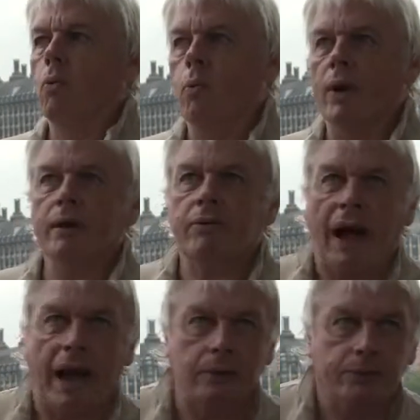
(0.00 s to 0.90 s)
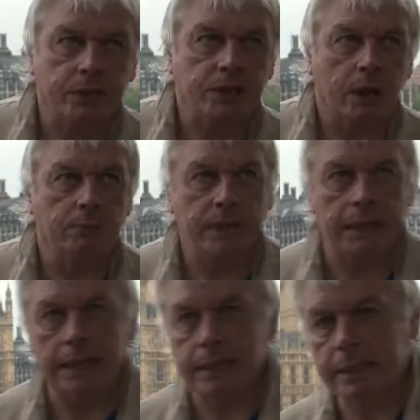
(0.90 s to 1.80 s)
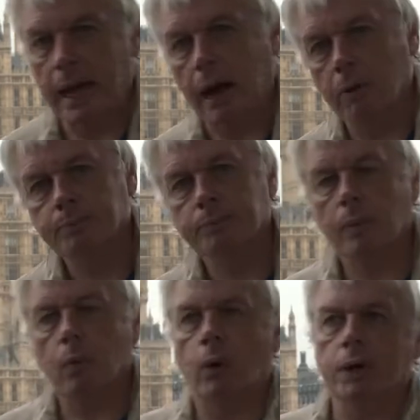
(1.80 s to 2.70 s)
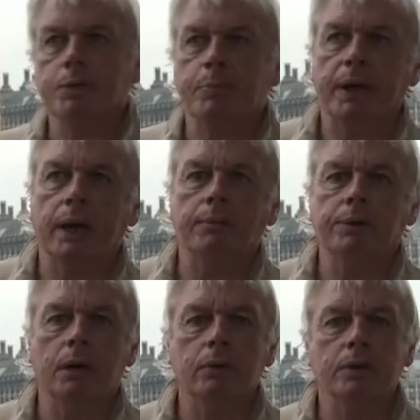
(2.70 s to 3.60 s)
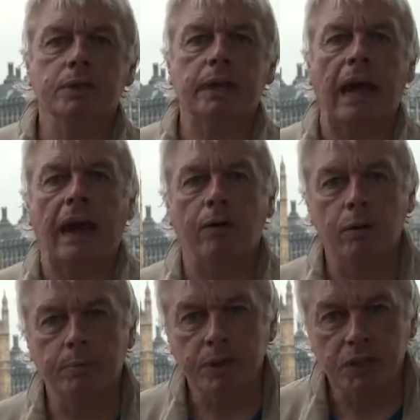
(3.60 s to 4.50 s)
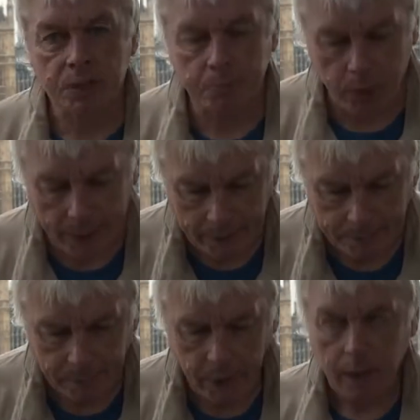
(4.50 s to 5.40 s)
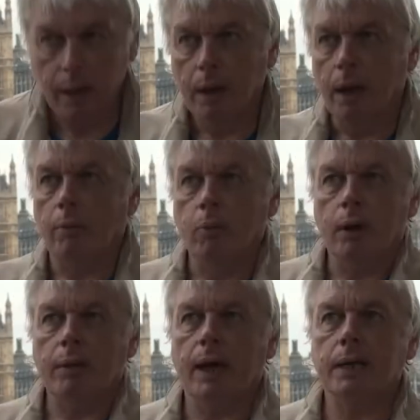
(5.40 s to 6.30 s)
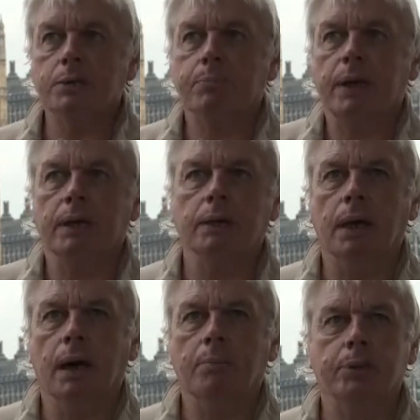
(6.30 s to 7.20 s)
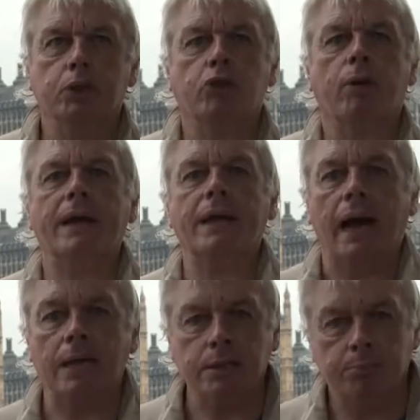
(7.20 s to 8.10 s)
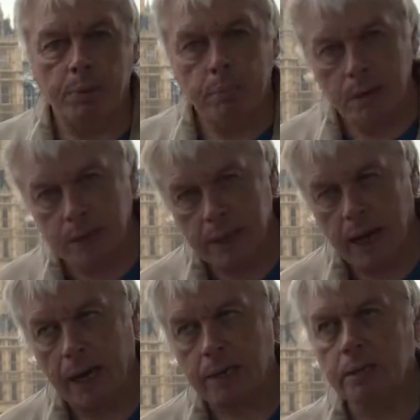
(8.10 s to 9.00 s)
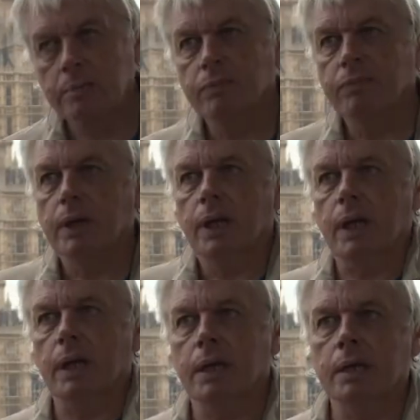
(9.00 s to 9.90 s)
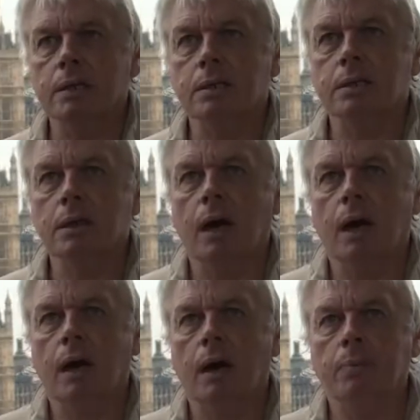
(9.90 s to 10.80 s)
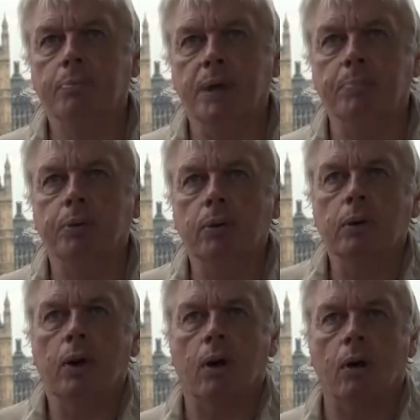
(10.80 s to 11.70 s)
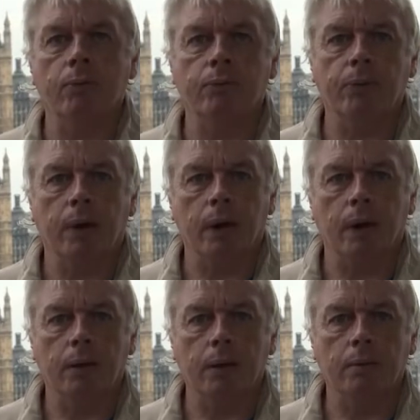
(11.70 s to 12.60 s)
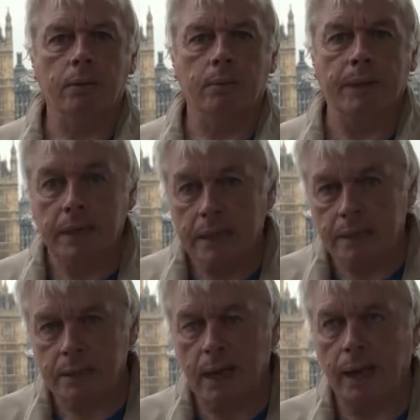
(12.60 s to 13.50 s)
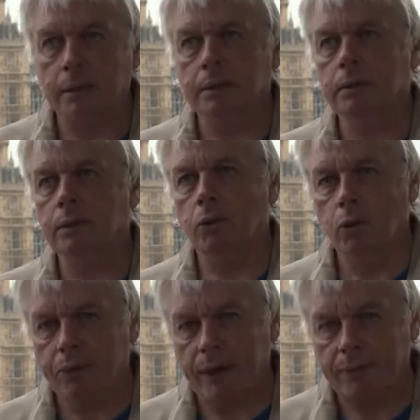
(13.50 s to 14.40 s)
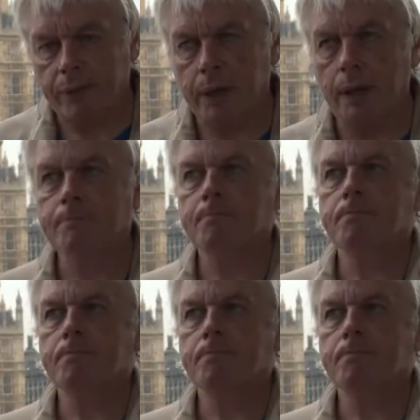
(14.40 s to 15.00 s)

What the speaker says: We have had for some years now what has become known as the Arab Spring. And what that has been portrayed as and promoted as is people of the Middle East and North Africa